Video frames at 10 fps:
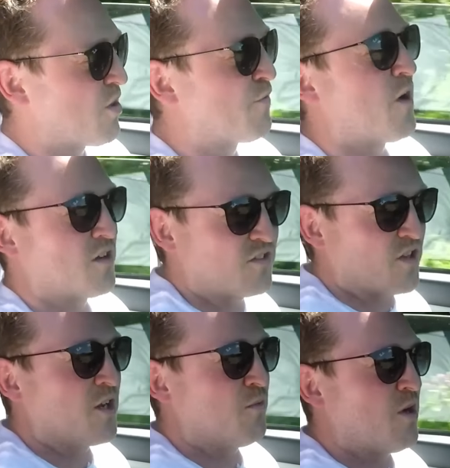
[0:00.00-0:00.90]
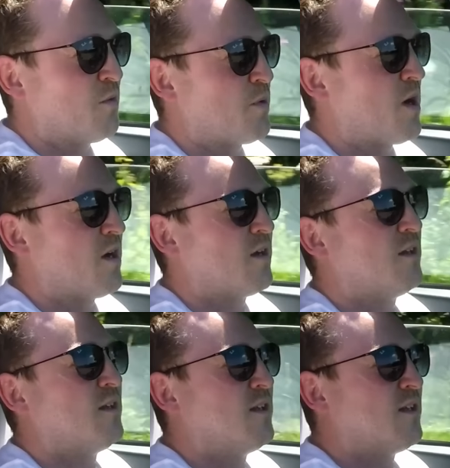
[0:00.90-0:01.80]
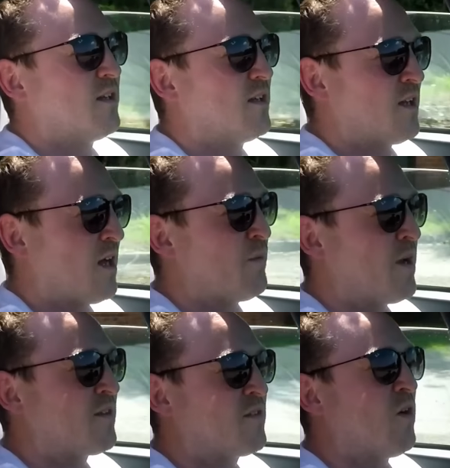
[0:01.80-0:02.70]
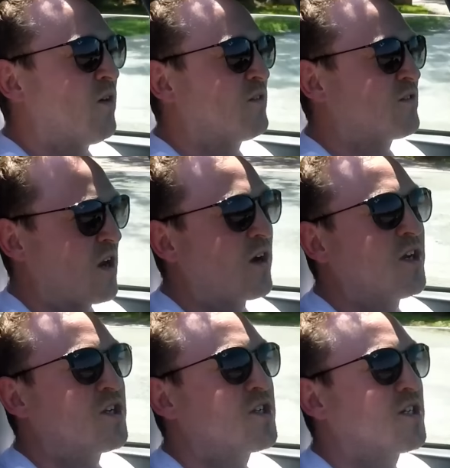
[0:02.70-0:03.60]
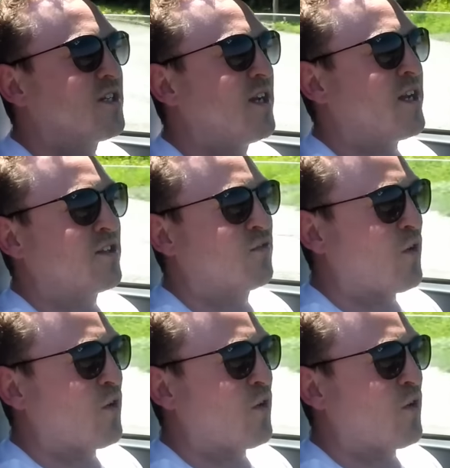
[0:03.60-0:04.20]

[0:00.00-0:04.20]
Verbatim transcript: not the fastest thing in the world, but yeah, I mean, it's not sluggish, it's